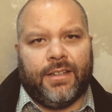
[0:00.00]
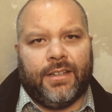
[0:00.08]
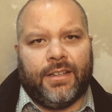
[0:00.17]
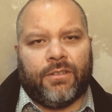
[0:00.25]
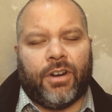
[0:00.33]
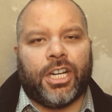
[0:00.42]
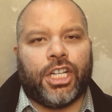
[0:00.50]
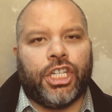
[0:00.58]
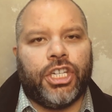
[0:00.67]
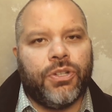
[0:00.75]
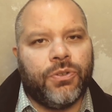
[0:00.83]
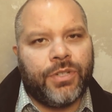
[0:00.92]
Right?
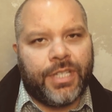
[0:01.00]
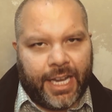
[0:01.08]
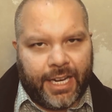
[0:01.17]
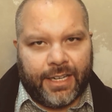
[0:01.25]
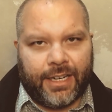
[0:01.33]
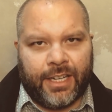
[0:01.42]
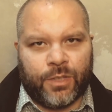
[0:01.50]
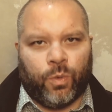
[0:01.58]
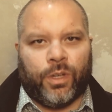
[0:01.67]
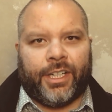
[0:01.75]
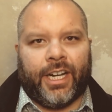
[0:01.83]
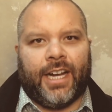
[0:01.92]
Union is
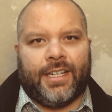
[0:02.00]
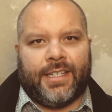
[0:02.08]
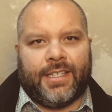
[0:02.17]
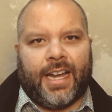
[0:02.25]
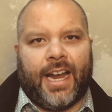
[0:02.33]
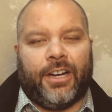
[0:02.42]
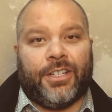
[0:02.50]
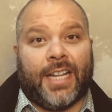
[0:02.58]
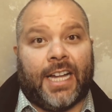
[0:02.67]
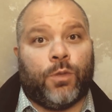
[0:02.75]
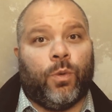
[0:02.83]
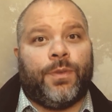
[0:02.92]
what God desires.
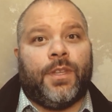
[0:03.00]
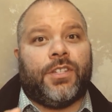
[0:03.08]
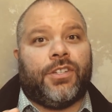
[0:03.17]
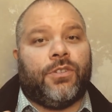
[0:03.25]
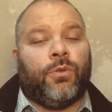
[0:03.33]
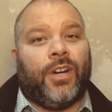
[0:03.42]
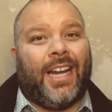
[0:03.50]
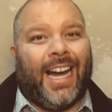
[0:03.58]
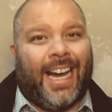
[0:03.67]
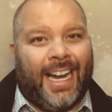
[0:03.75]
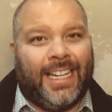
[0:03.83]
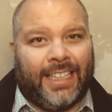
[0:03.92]
That's what this story
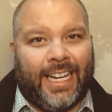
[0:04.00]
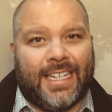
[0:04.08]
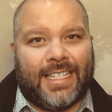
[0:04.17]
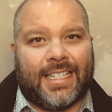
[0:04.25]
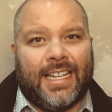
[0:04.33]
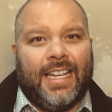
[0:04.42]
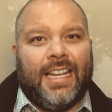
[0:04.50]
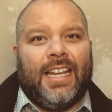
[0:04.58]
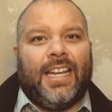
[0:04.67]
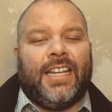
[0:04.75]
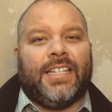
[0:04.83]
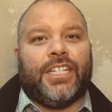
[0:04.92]
highlights,
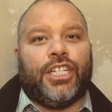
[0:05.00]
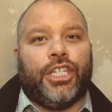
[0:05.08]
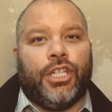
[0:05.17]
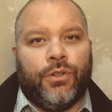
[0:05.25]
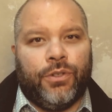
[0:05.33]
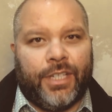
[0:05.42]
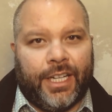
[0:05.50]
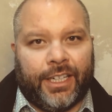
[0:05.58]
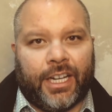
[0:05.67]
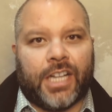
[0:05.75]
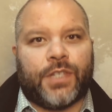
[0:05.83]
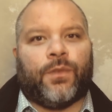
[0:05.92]
is union,
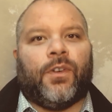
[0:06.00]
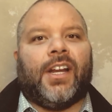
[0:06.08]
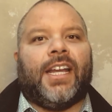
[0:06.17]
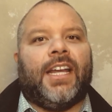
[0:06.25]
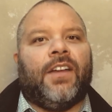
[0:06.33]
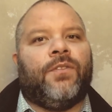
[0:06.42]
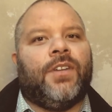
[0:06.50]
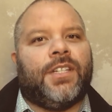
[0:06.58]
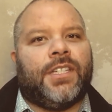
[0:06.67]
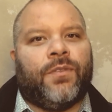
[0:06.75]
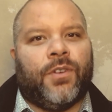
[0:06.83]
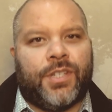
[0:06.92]
God's
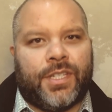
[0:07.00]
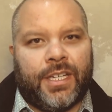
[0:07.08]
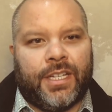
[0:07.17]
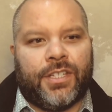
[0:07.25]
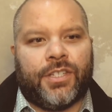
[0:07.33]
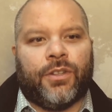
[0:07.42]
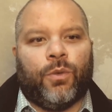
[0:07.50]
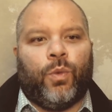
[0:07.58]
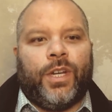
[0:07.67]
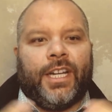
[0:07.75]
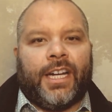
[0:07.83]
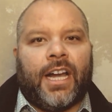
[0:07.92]
forgiveness of our sins so that
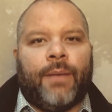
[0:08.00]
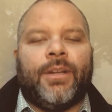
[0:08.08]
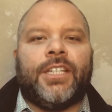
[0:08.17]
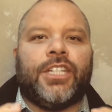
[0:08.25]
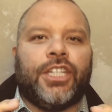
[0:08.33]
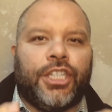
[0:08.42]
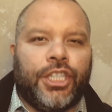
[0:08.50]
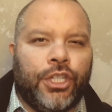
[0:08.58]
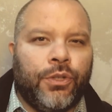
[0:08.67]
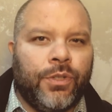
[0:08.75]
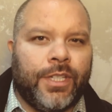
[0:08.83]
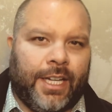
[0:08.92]
we could come into
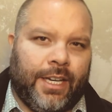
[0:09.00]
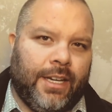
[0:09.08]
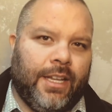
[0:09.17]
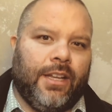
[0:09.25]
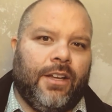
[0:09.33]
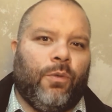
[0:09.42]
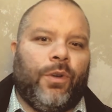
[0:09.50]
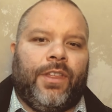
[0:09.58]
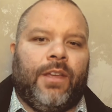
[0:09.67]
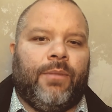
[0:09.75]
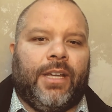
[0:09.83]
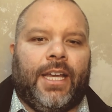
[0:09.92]
union with
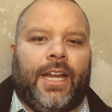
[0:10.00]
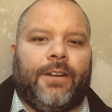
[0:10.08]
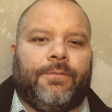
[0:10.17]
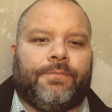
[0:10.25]
him again.